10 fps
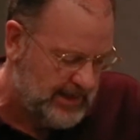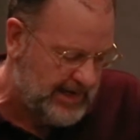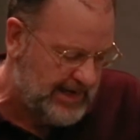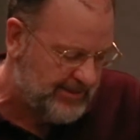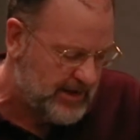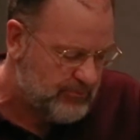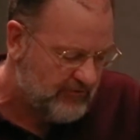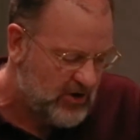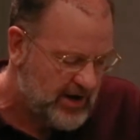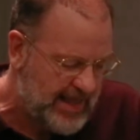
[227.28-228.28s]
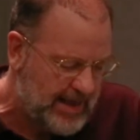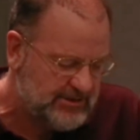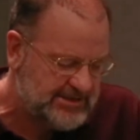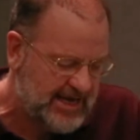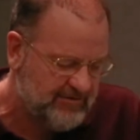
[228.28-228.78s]
They provide
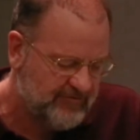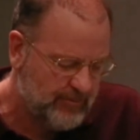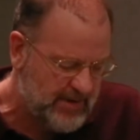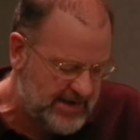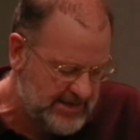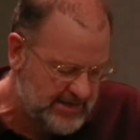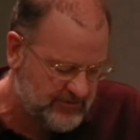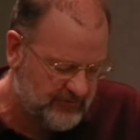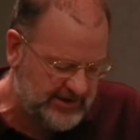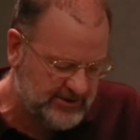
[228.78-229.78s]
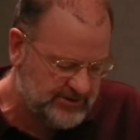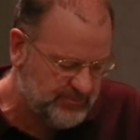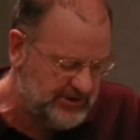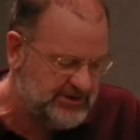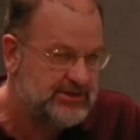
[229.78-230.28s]
habitat for many threatened
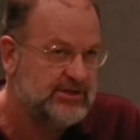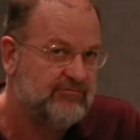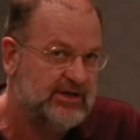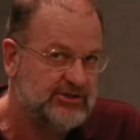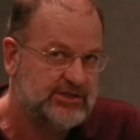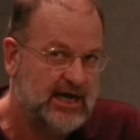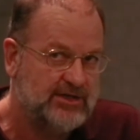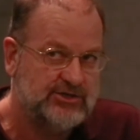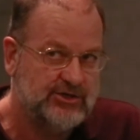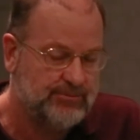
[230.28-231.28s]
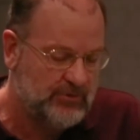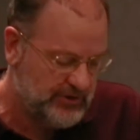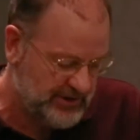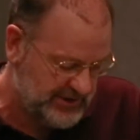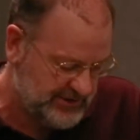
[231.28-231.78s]
species and vegetation
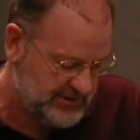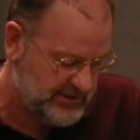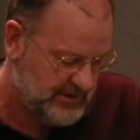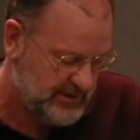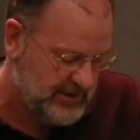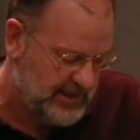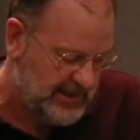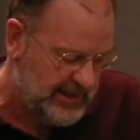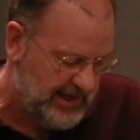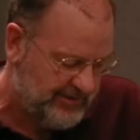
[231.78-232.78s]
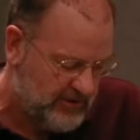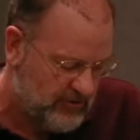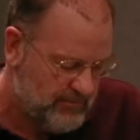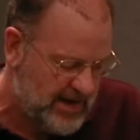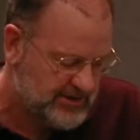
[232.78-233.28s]
communities, and they're
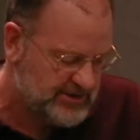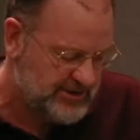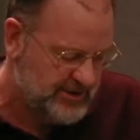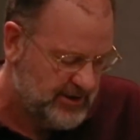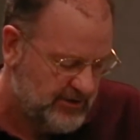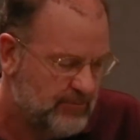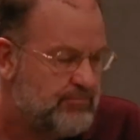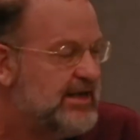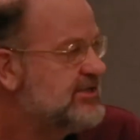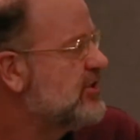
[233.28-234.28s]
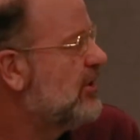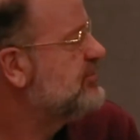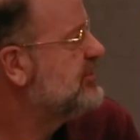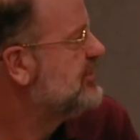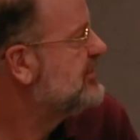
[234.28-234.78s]
amongst the best
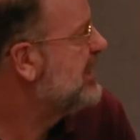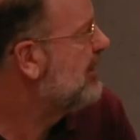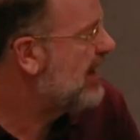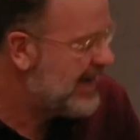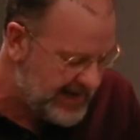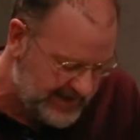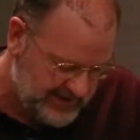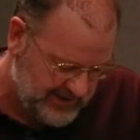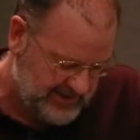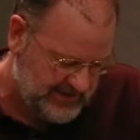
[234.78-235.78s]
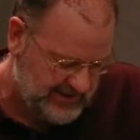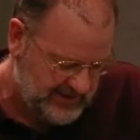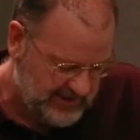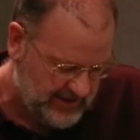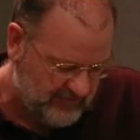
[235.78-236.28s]
options there are
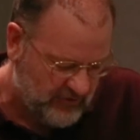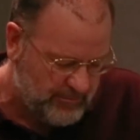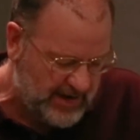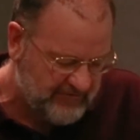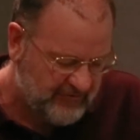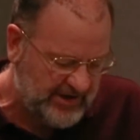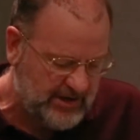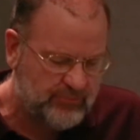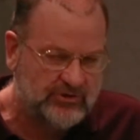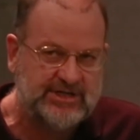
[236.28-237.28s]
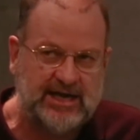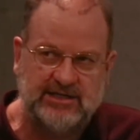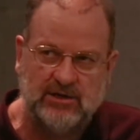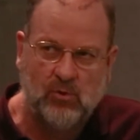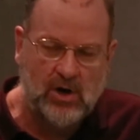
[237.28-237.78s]
for buffering and
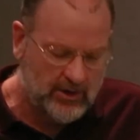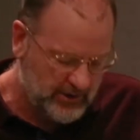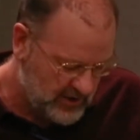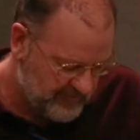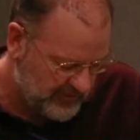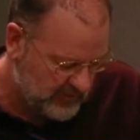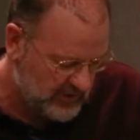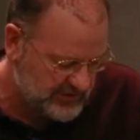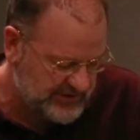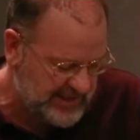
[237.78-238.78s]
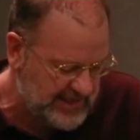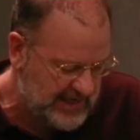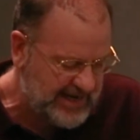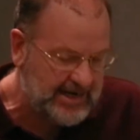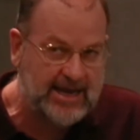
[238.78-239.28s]
protecting wildlife across
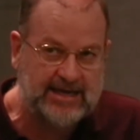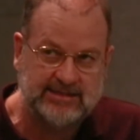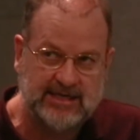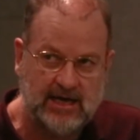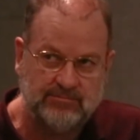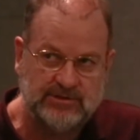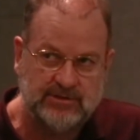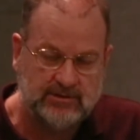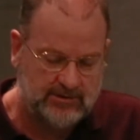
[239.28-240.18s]
inland landscapes